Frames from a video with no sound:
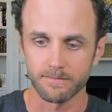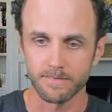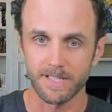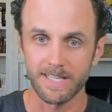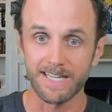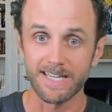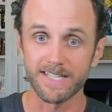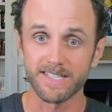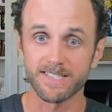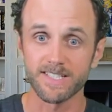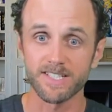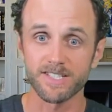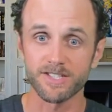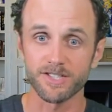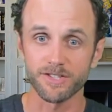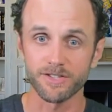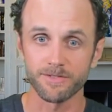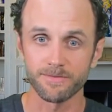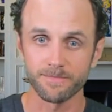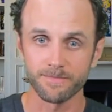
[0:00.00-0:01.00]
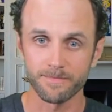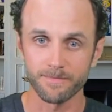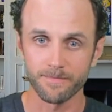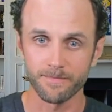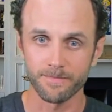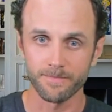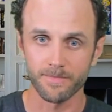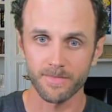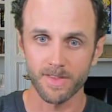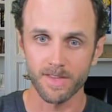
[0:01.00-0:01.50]
He had a sister.
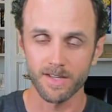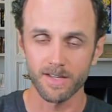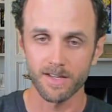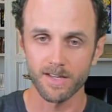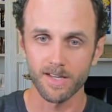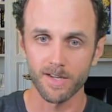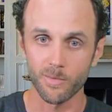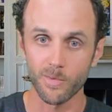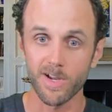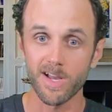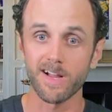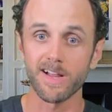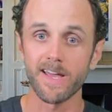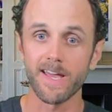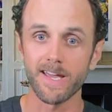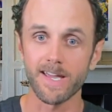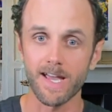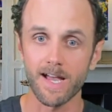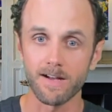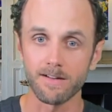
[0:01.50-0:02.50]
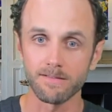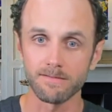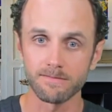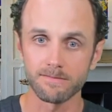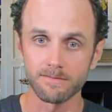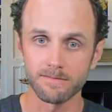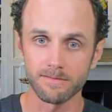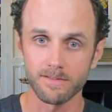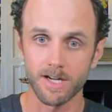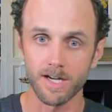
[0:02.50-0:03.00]
And we all
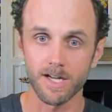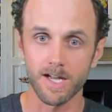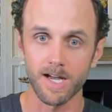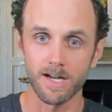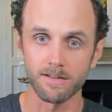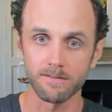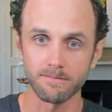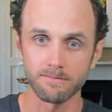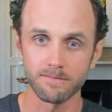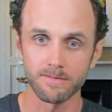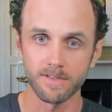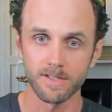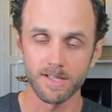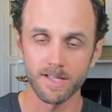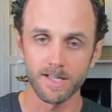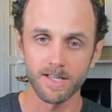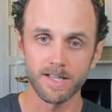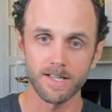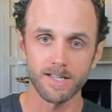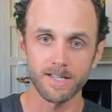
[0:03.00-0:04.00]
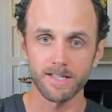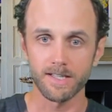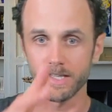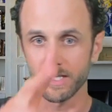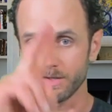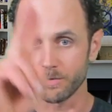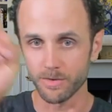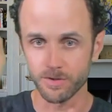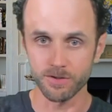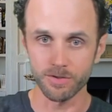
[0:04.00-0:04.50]
hung out.
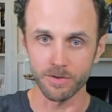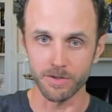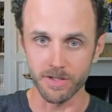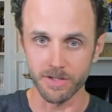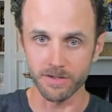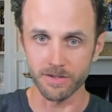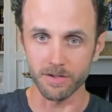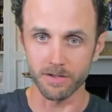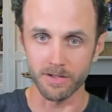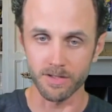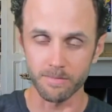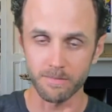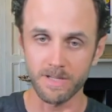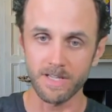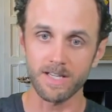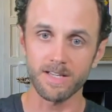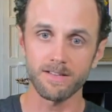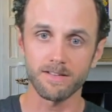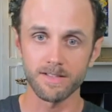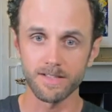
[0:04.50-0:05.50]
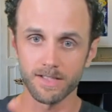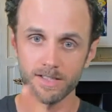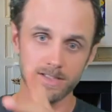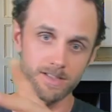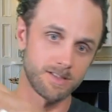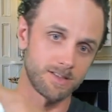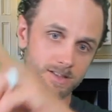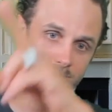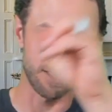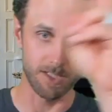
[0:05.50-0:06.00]
He was 2 years older than me.
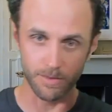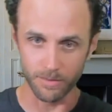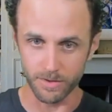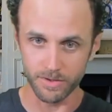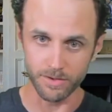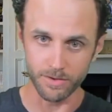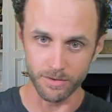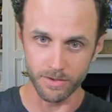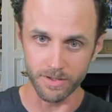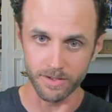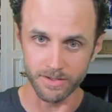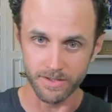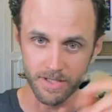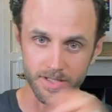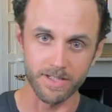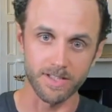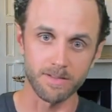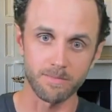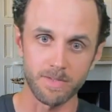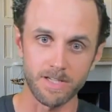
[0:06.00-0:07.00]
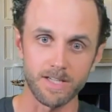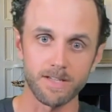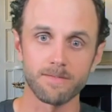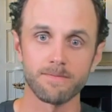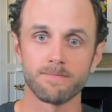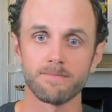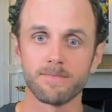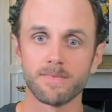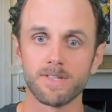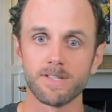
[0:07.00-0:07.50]
She was 2 years younger than me.
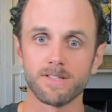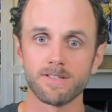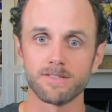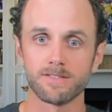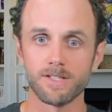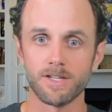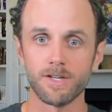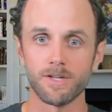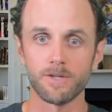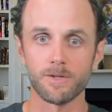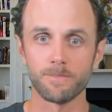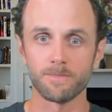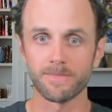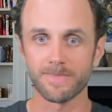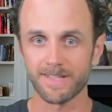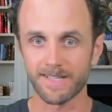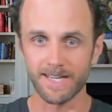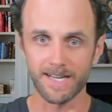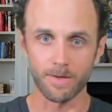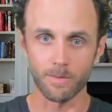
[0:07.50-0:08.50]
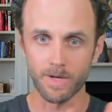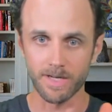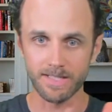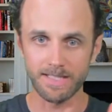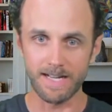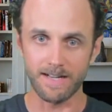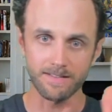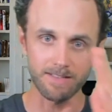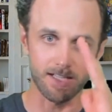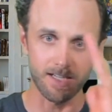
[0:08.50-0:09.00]
So, kind of worked
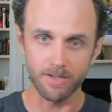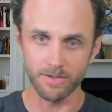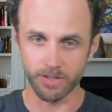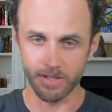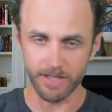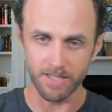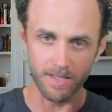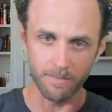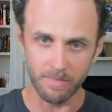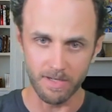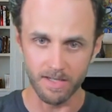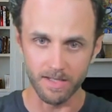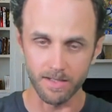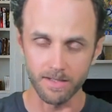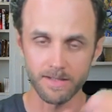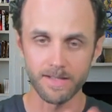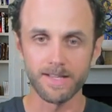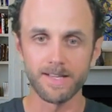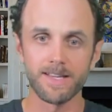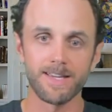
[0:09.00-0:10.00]
out that I was right in the middle.